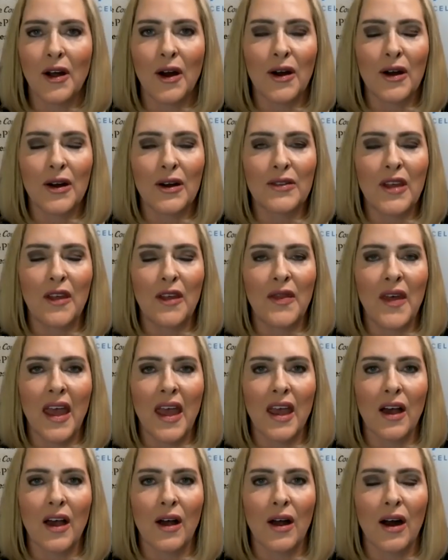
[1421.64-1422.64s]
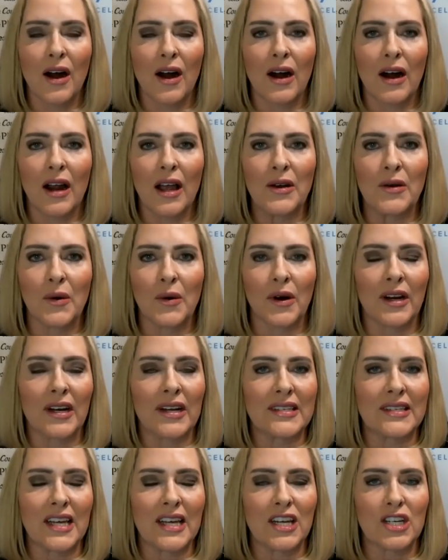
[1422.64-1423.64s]
heard that they are an
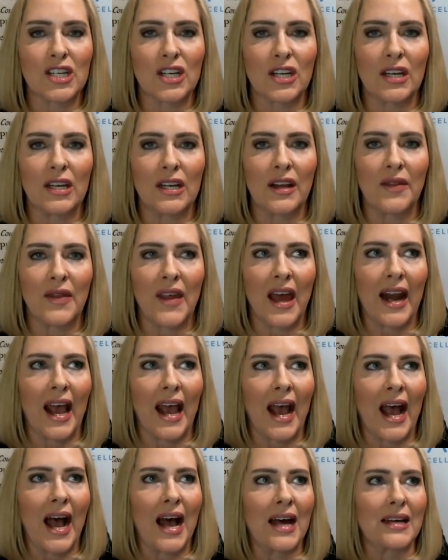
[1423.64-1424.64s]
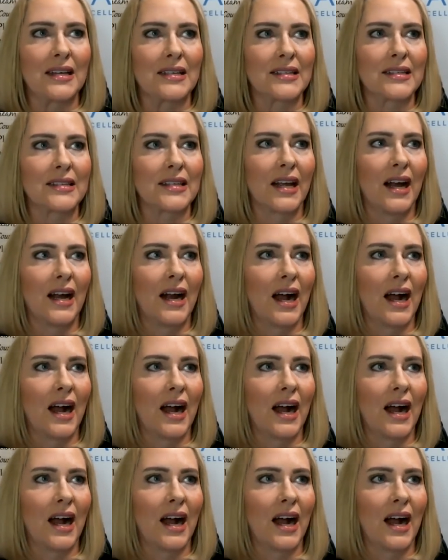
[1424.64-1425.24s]
organization that has